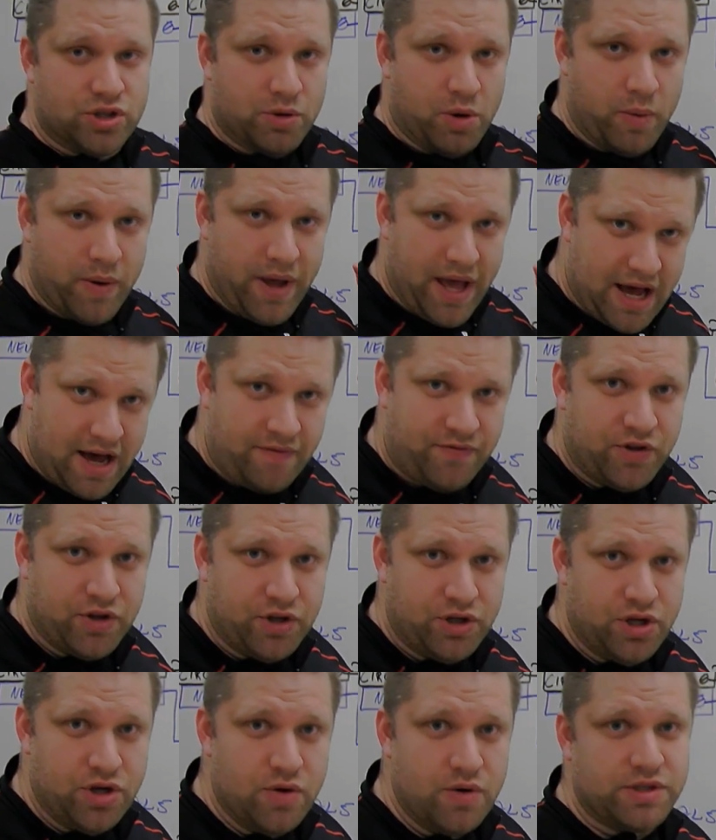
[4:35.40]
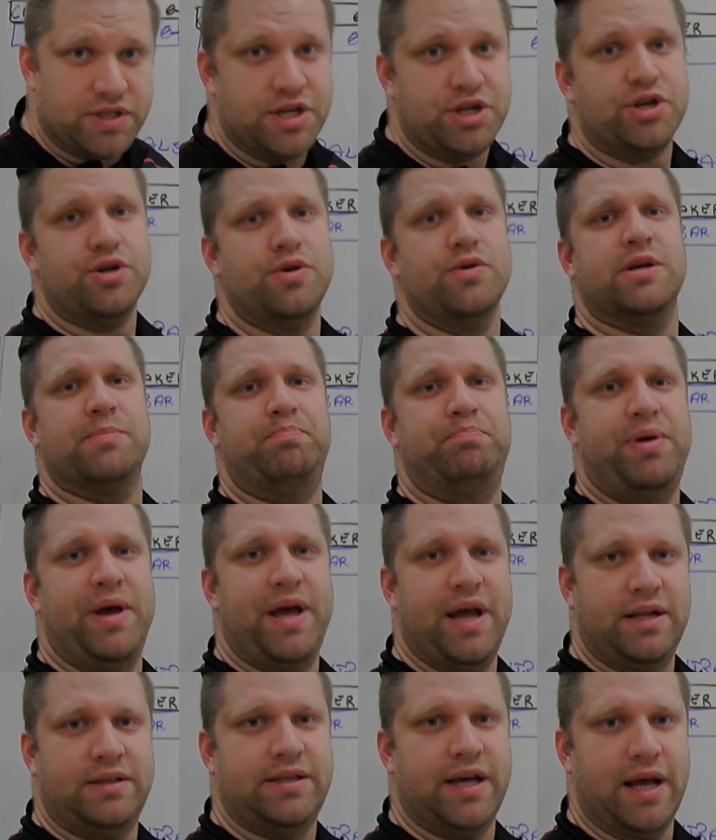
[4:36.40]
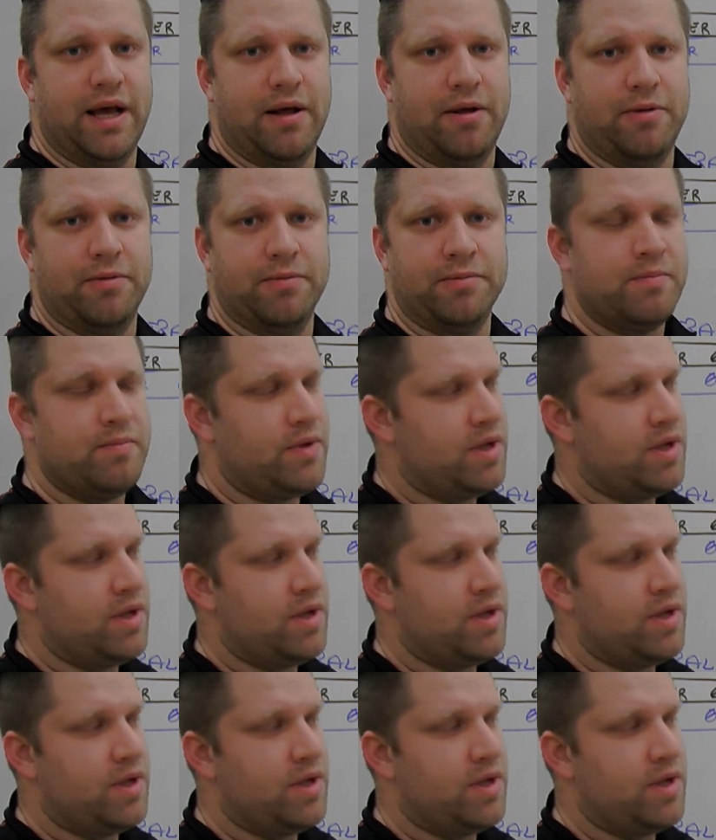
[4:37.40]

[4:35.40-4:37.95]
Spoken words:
So what we have to do is introduce a pigtail.